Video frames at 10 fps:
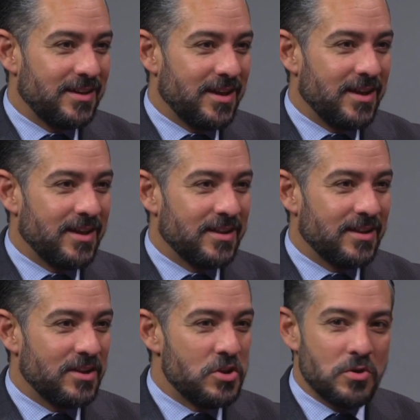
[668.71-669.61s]
and
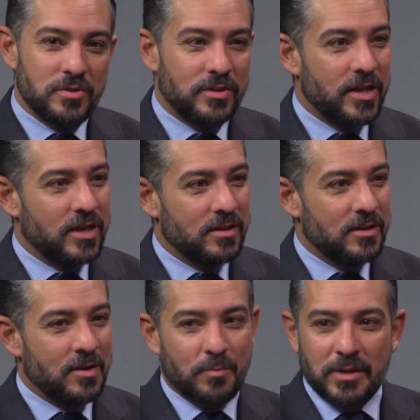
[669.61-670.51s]
know that they could
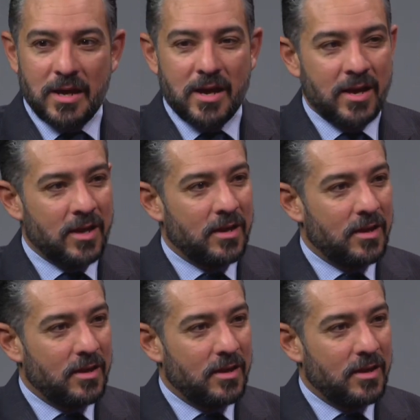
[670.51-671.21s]
apply